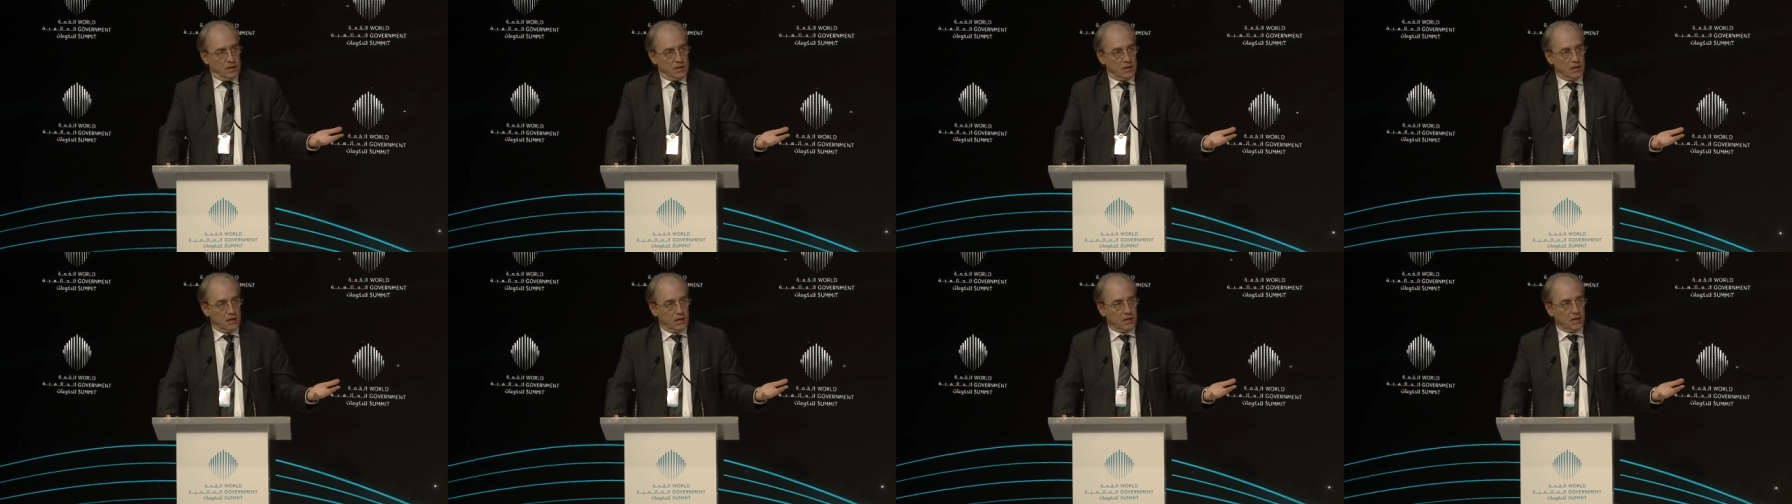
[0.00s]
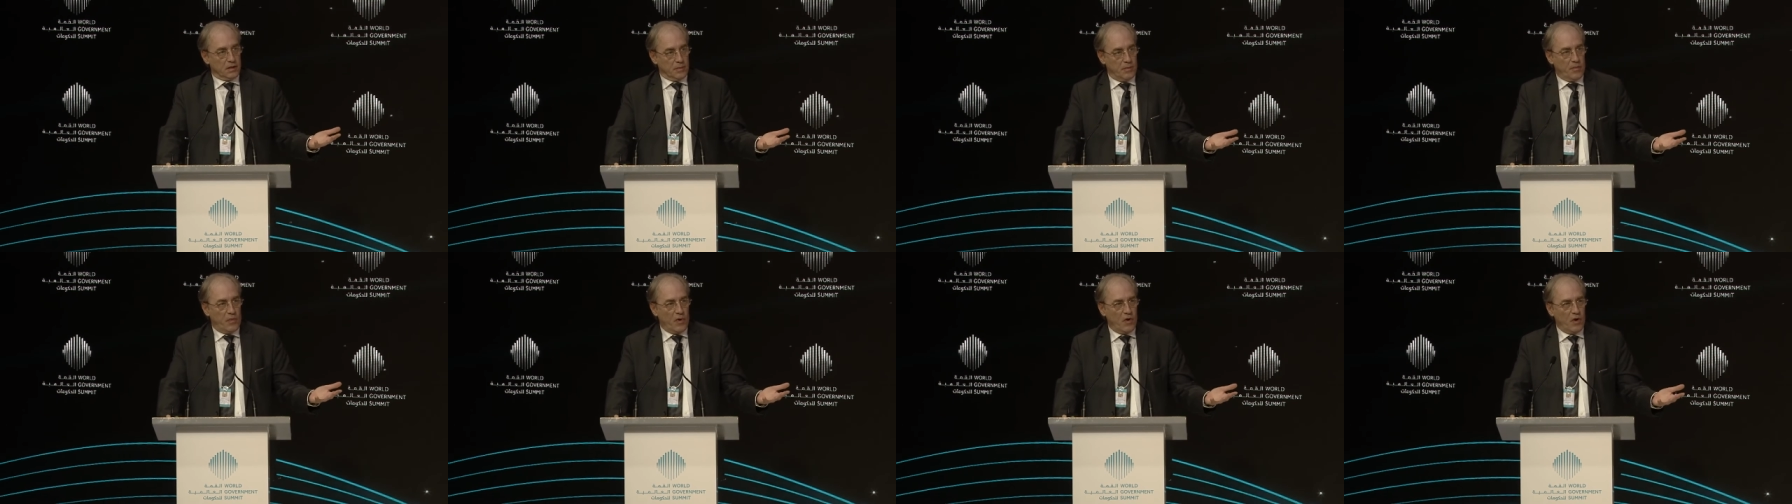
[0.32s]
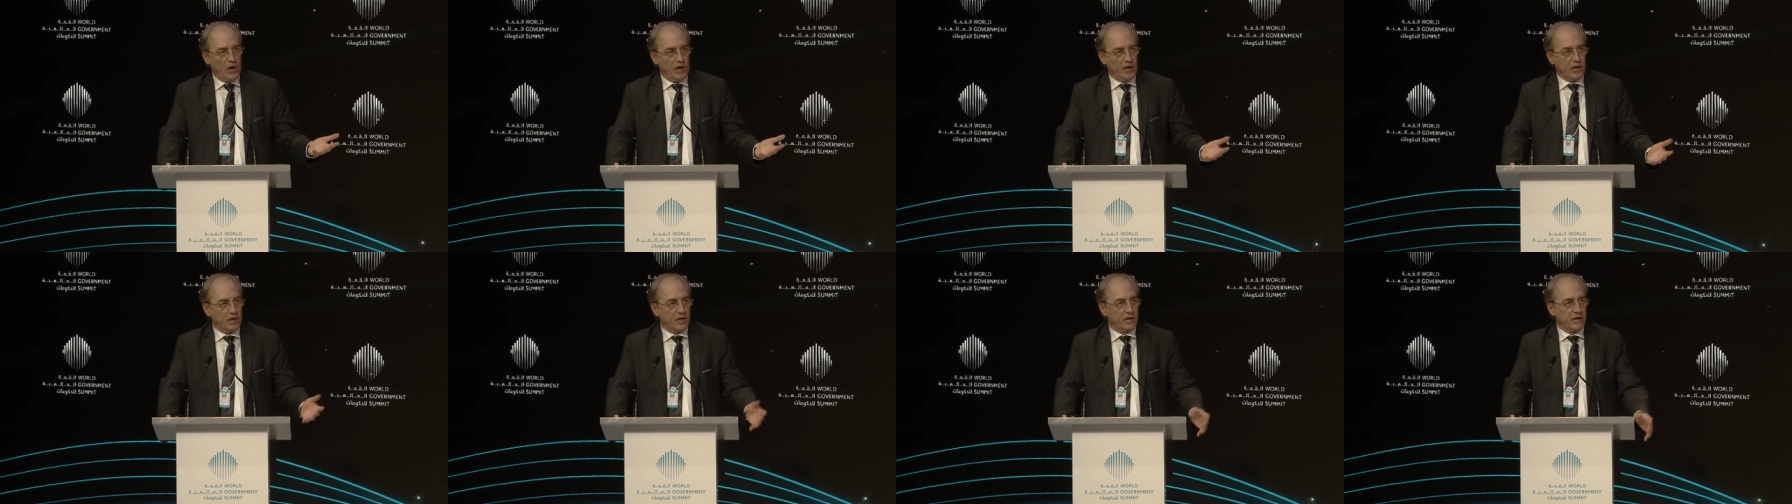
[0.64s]
the
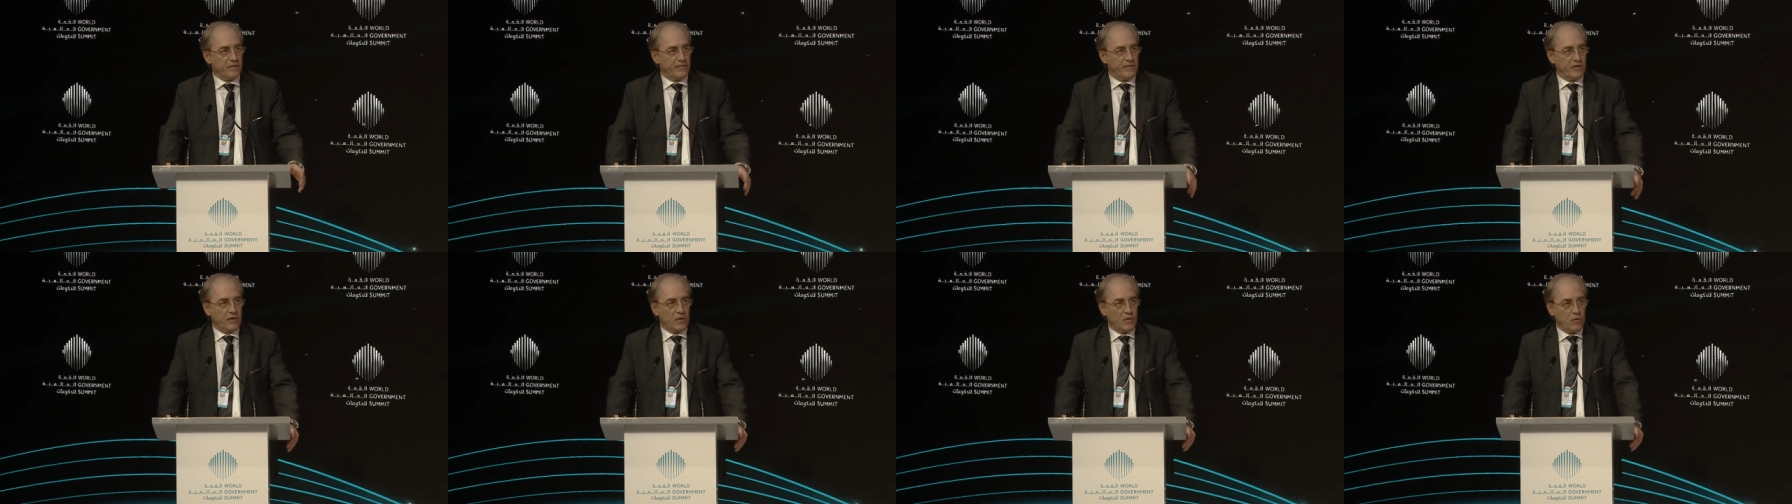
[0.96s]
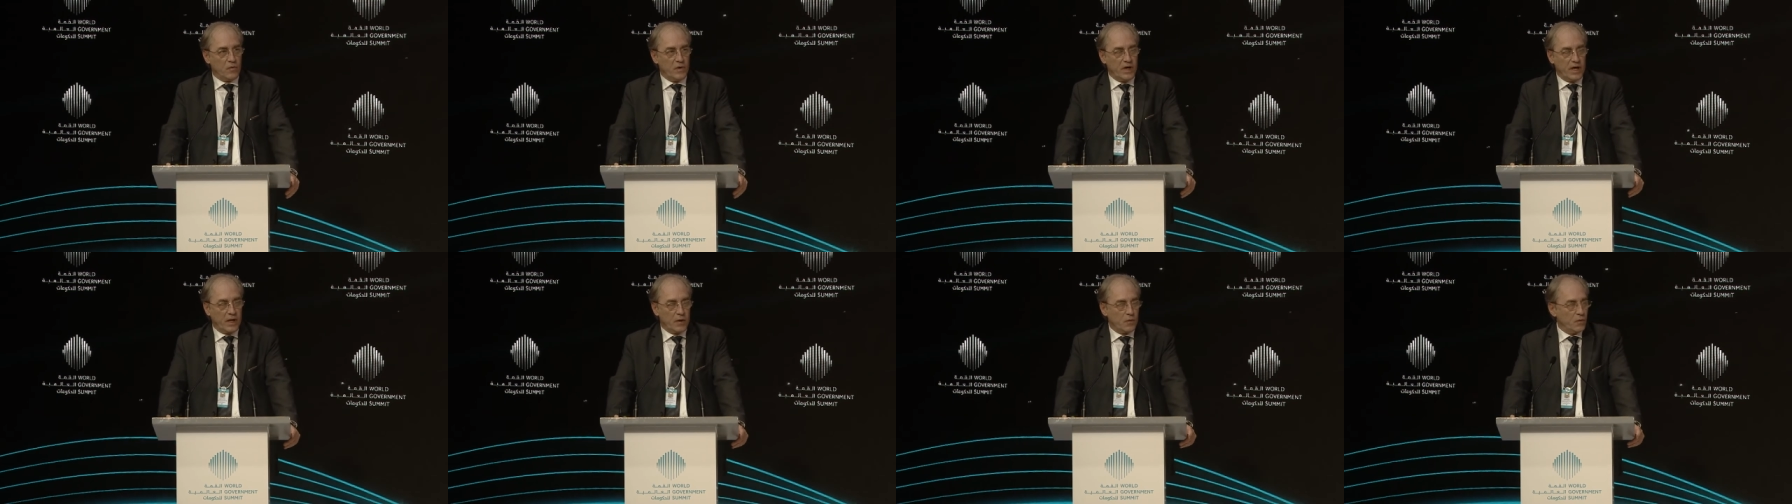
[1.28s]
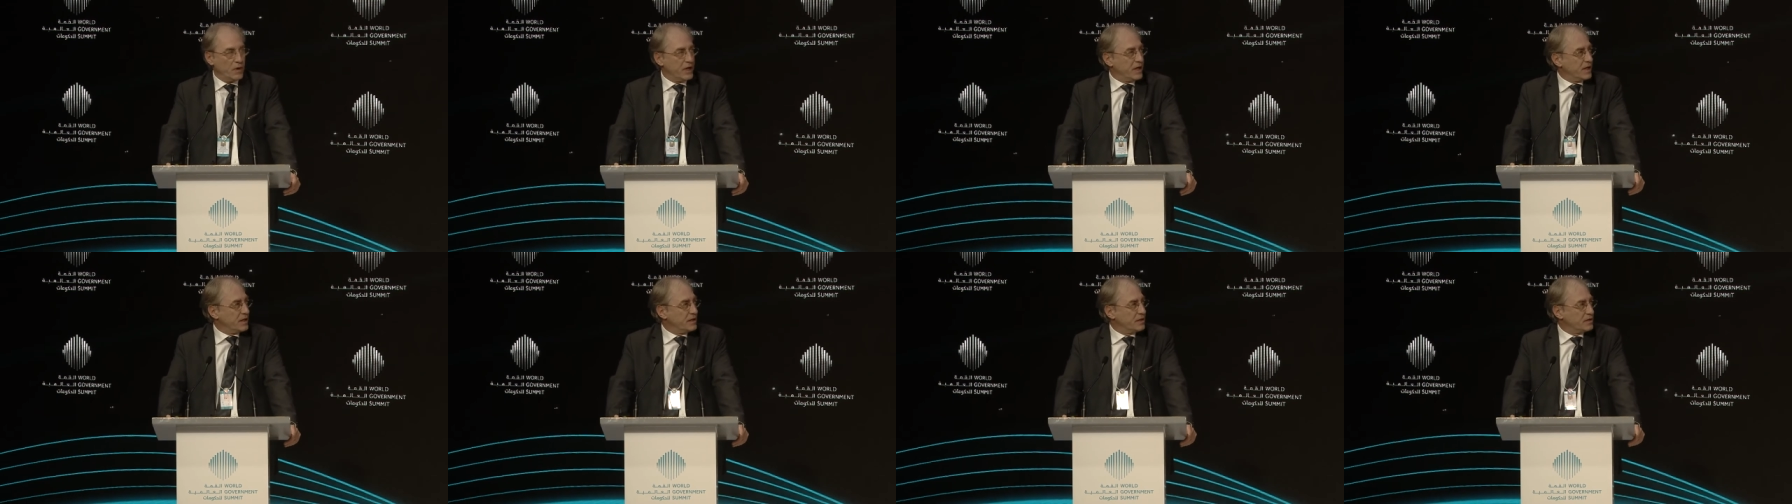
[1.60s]
point from where
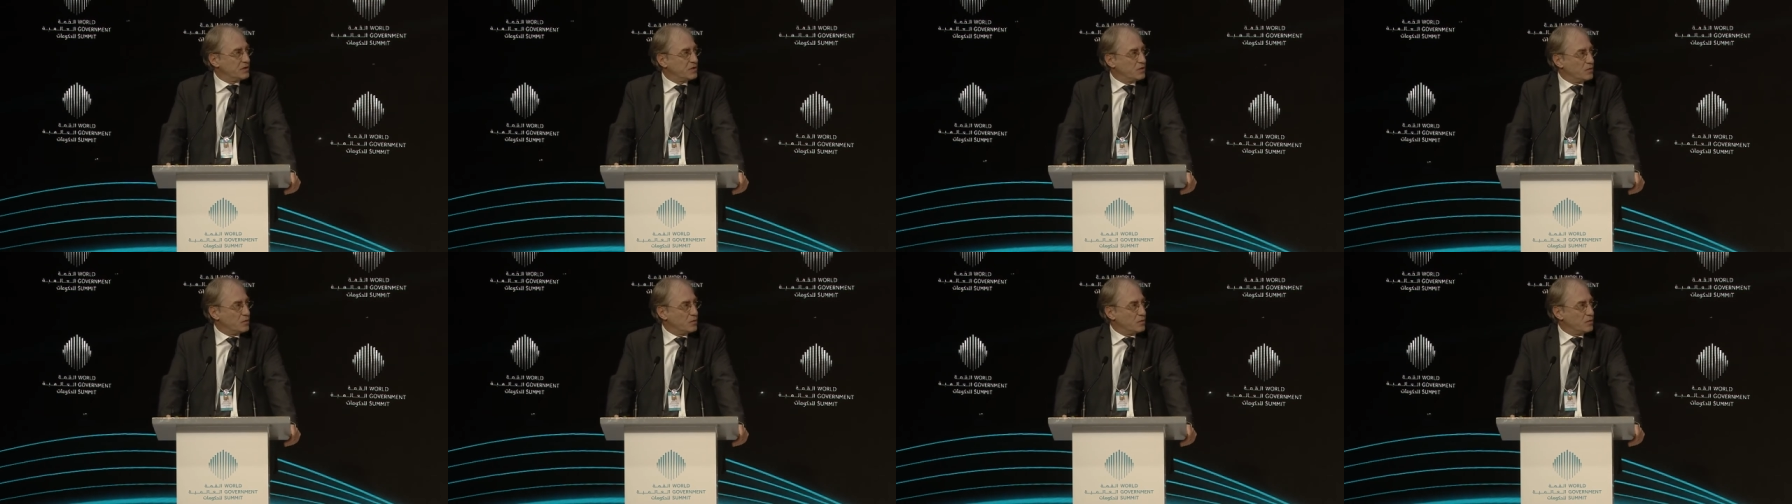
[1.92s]
we can